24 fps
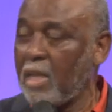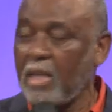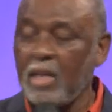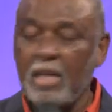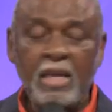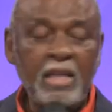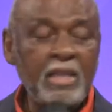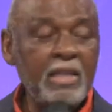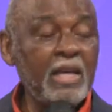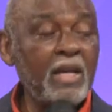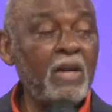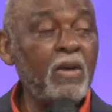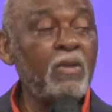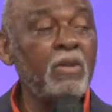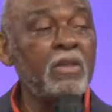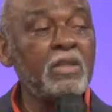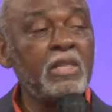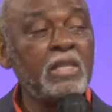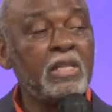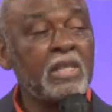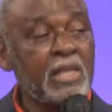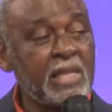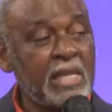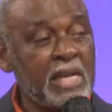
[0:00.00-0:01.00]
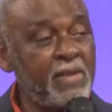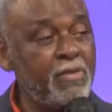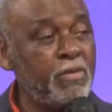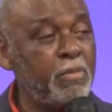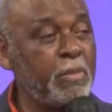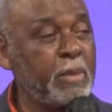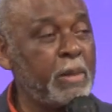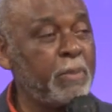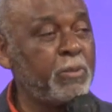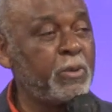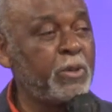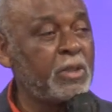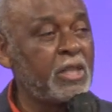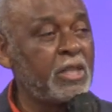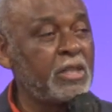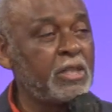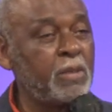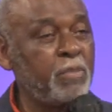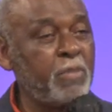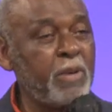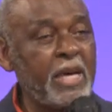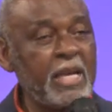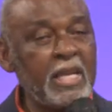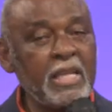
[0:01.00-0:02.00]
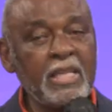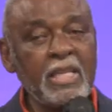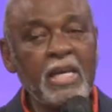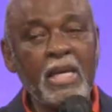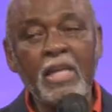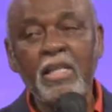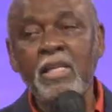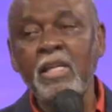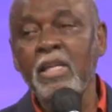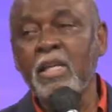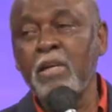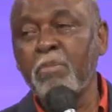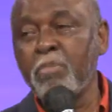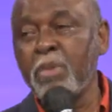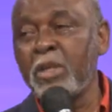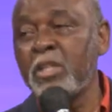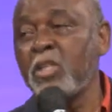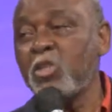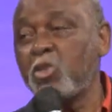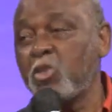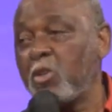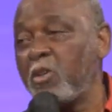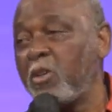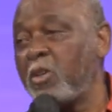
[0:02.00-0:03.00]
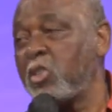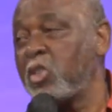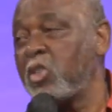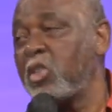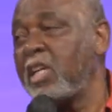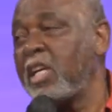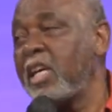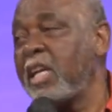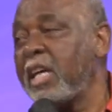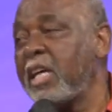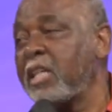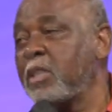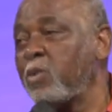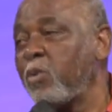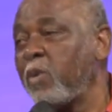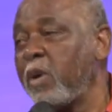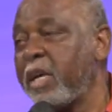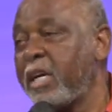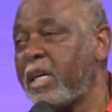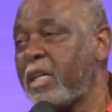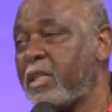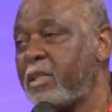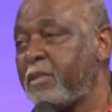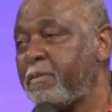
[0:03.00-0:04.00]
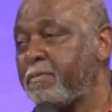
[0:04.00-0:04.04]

And not only did the government participate in that, but the church did as well.